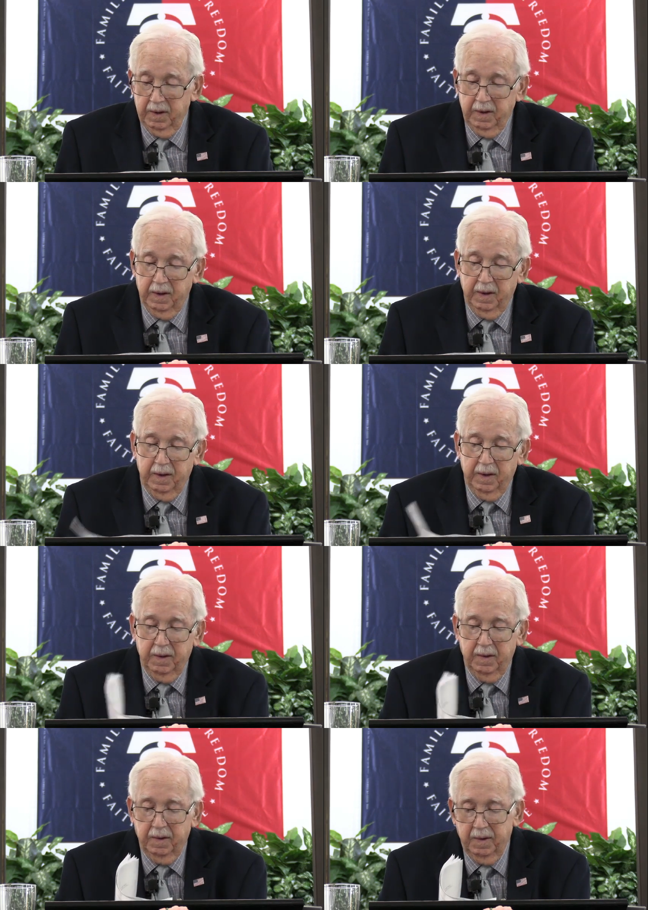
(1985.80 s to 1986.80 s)

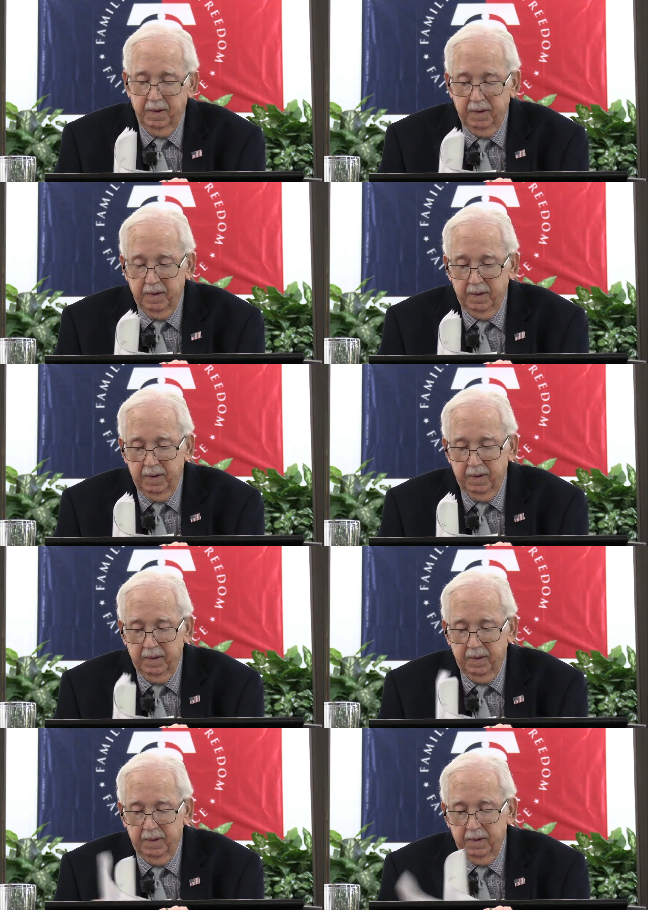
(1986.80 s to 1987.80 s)
[no speech]